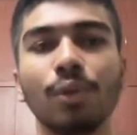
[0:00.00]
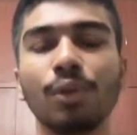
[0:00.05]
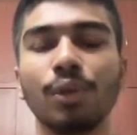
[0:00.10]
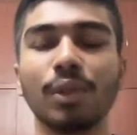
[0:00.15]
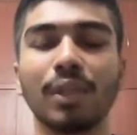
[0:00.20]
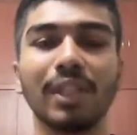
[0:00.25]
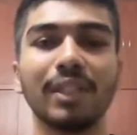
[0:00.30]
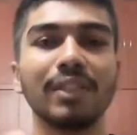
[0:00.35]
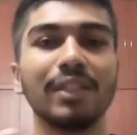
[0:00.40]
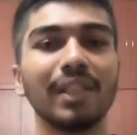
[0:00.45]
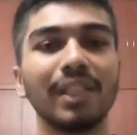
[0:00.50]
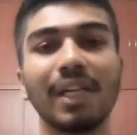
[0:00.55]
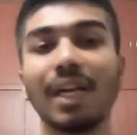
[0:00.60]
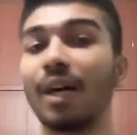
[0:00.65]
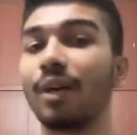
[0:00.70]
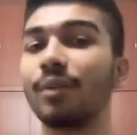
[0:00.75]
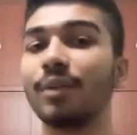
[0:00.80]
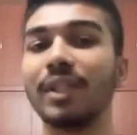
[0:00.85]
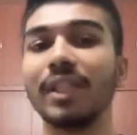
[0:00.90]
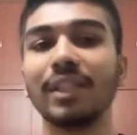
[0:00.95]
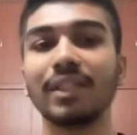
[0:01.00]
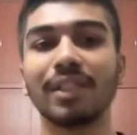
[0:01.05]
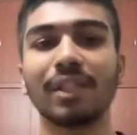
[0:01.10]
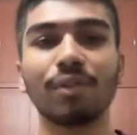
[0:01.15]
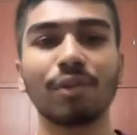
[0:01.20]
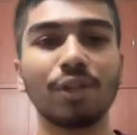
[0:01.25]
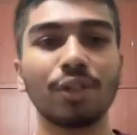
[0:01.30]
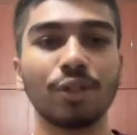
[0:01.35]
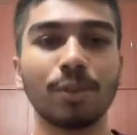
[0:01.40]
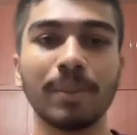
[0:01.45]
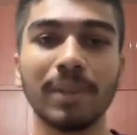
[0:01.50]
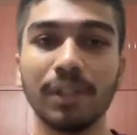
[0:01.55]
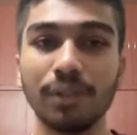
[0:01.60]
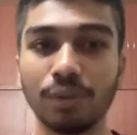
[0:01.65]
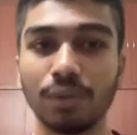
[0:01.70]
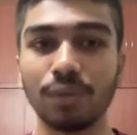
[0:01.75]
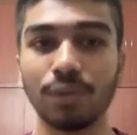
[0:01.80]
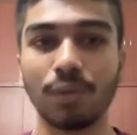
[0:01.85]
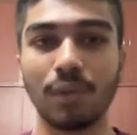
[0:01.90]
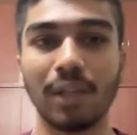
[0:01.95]
you can see how these are going to be
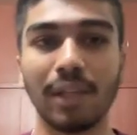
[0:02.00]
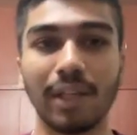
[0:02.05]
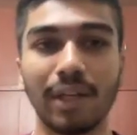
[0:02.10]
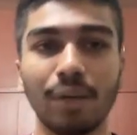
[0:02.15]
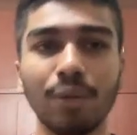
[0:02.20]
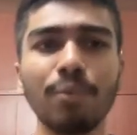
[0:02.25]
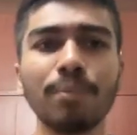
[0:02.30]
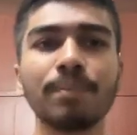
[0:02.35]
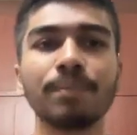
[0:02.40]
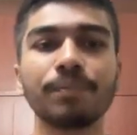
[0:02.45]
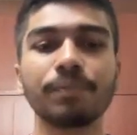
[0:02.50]
useful now.